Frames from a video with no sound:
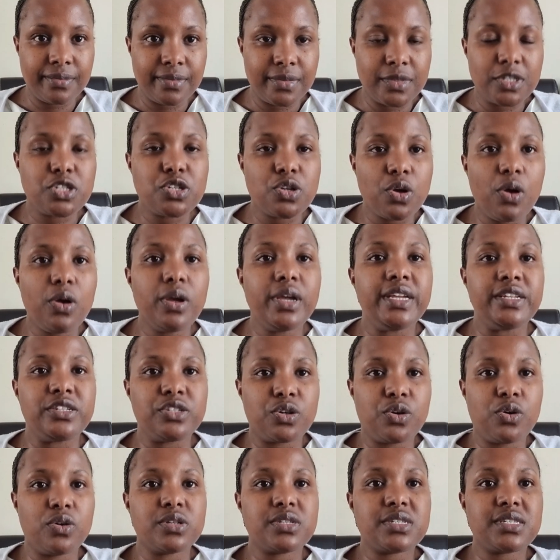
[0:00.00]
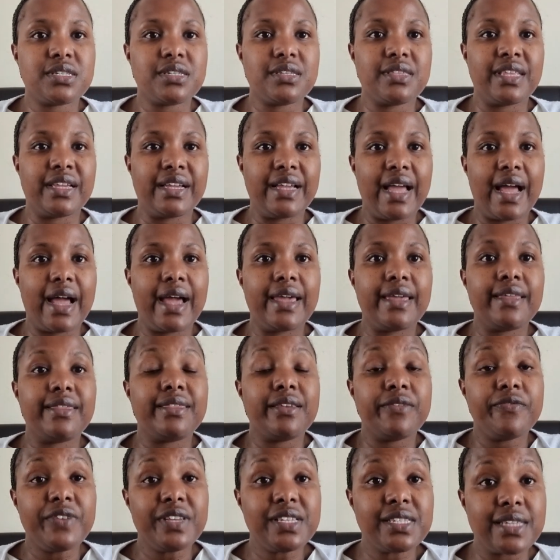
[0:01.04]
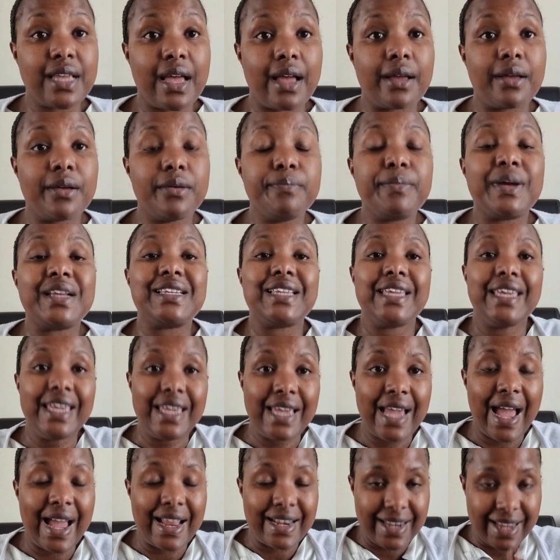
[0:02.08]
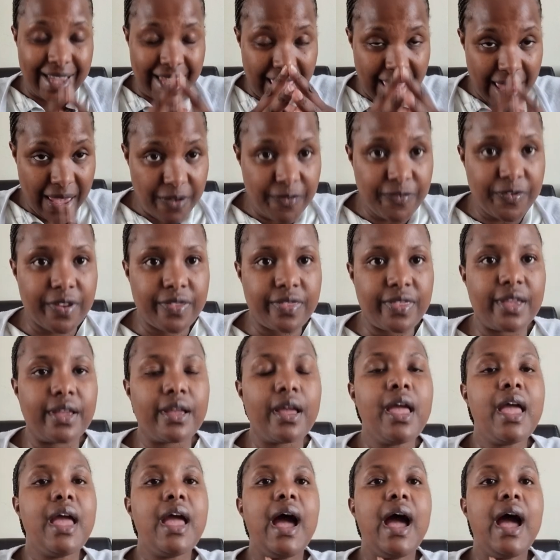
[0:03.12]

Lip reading: So it cost the guy the visa, but he had everything.